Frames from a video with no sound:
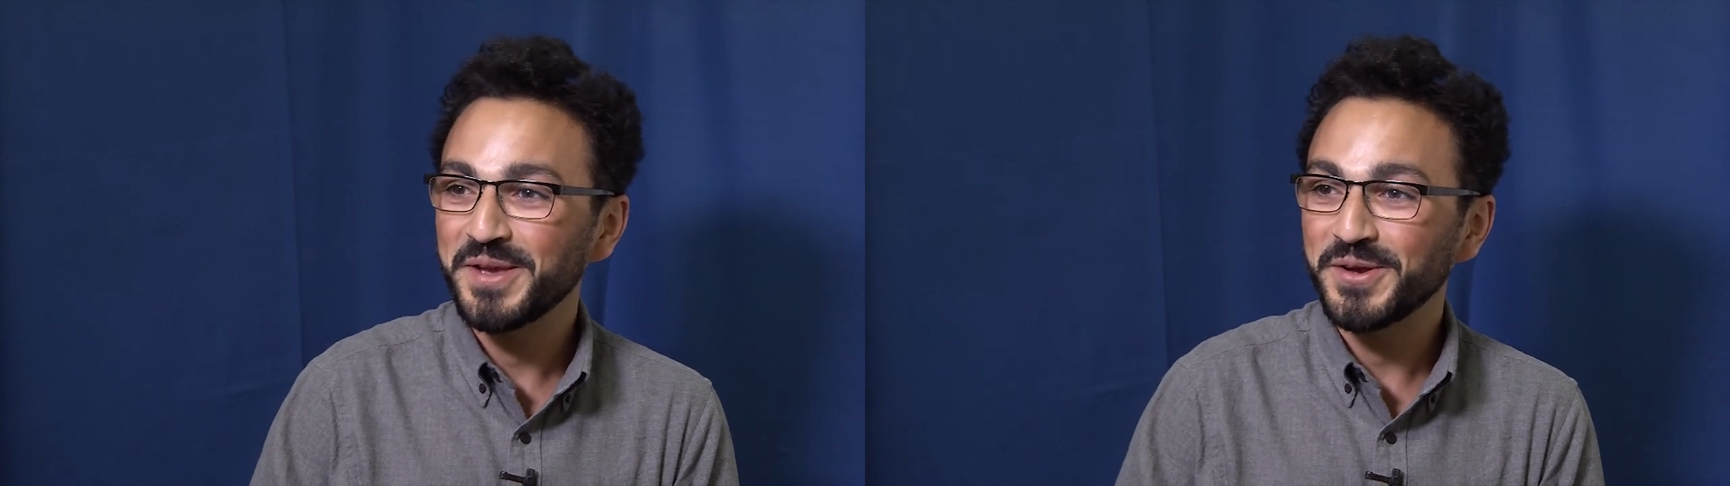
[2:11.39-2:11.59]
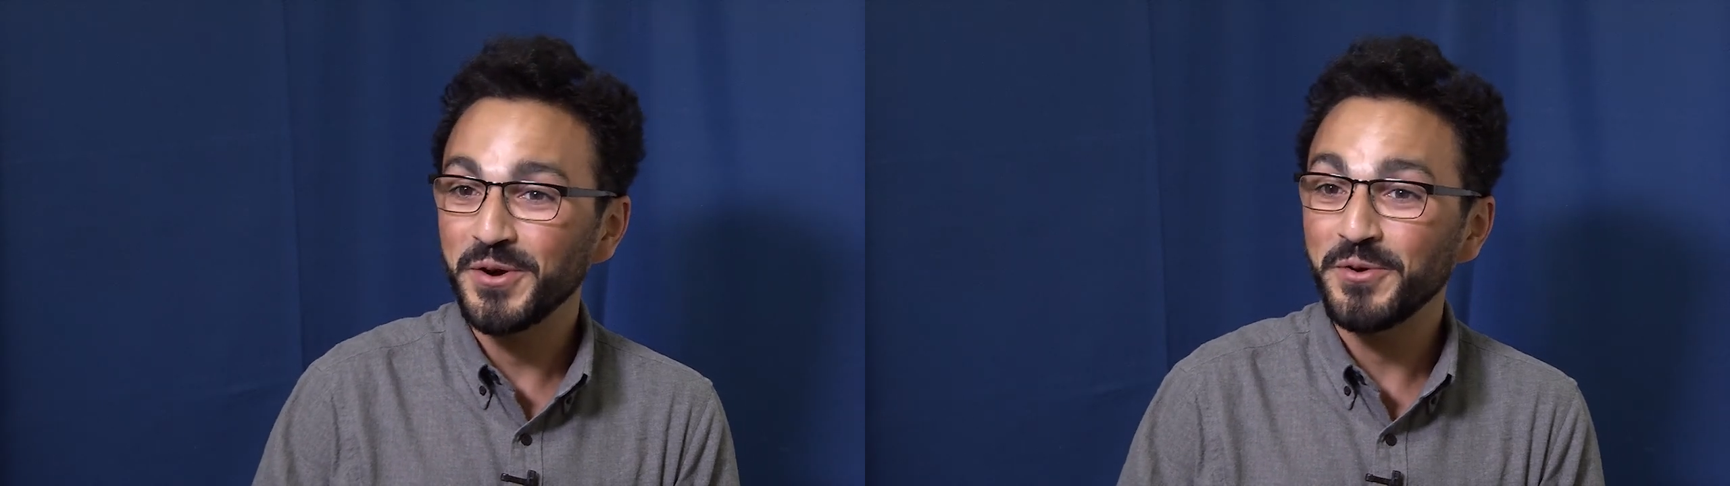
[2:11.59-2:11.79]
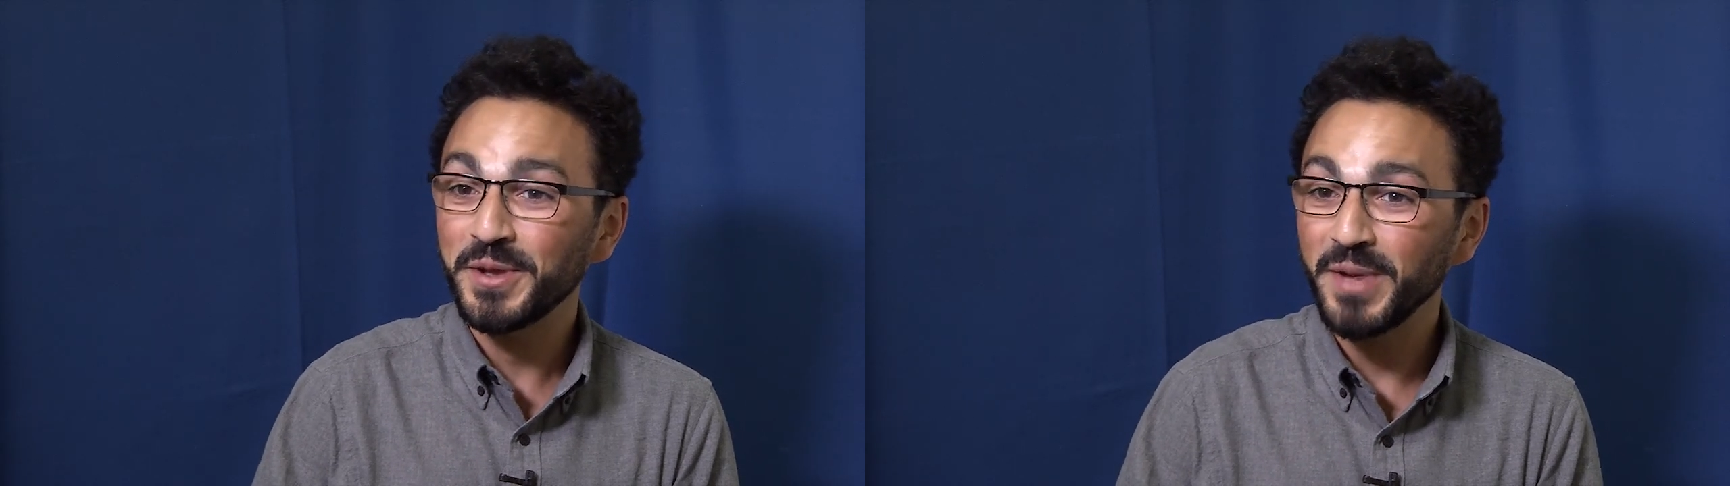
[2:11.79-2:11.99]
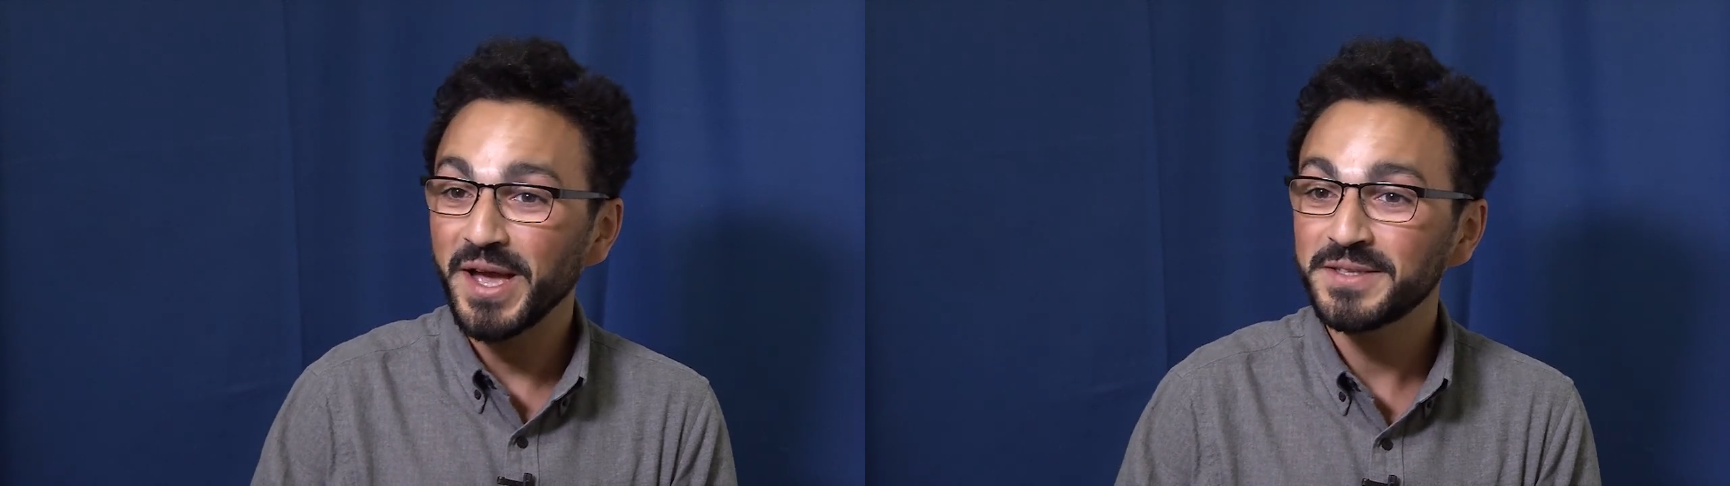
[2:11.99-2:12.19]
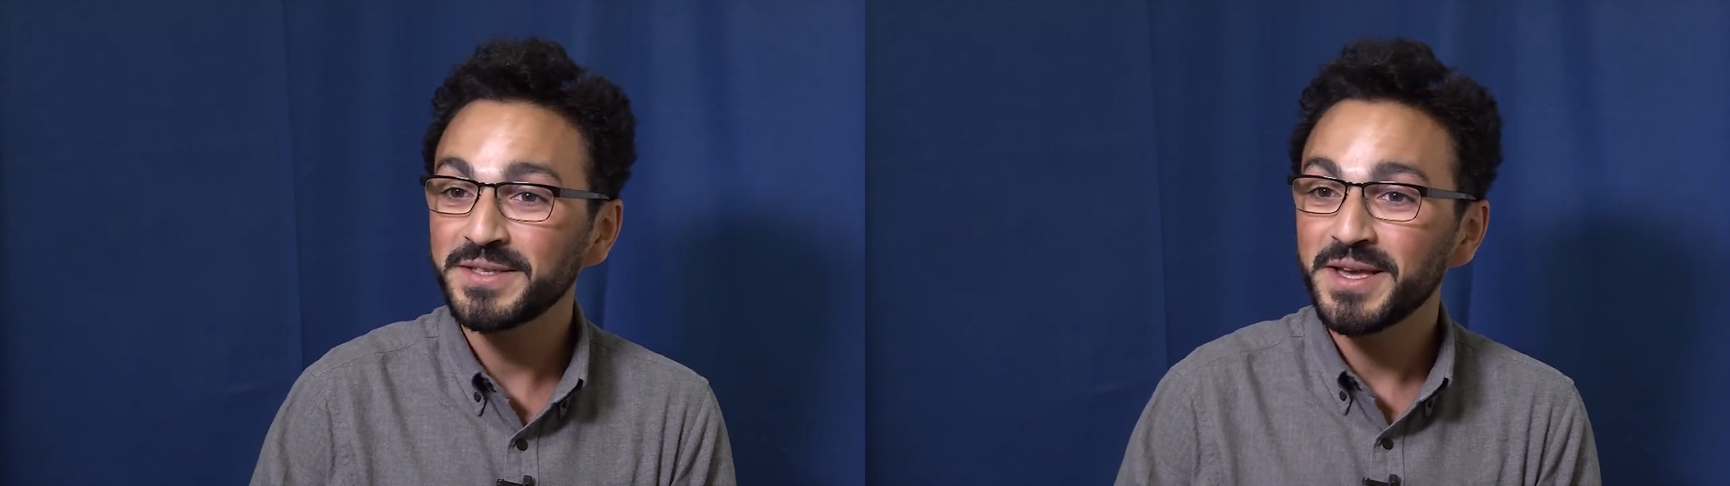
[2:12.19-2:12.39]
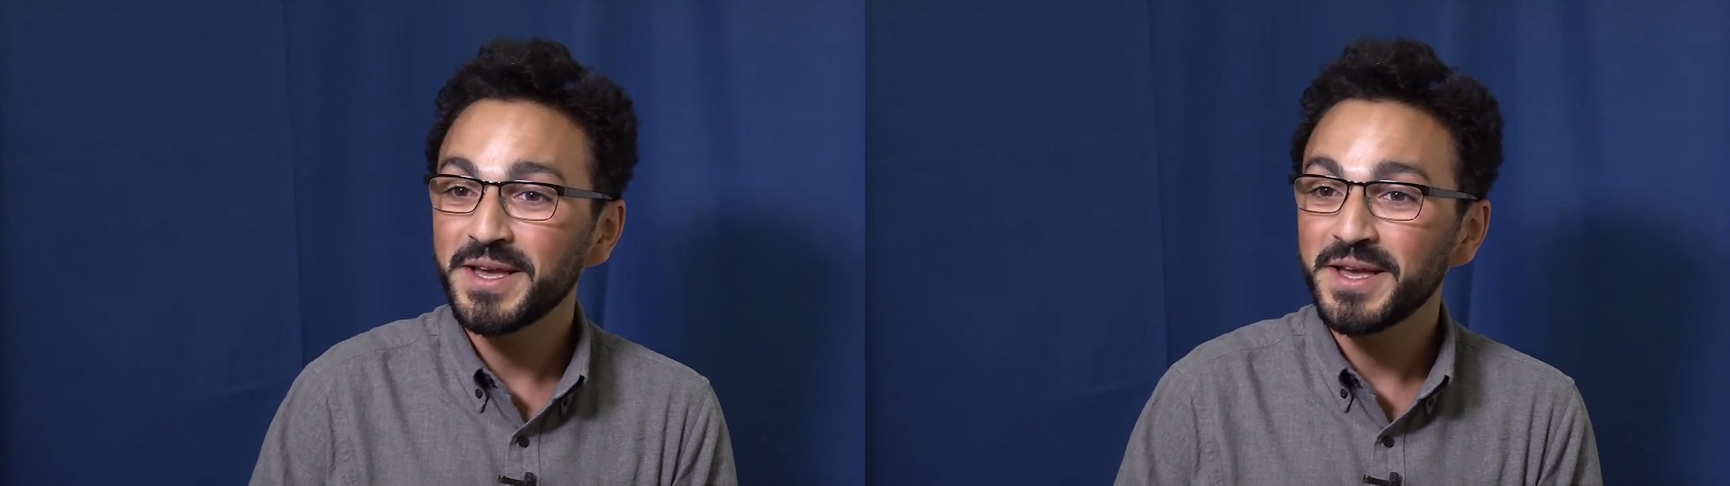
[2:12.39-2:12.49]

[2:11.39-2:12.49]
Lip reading: going bad,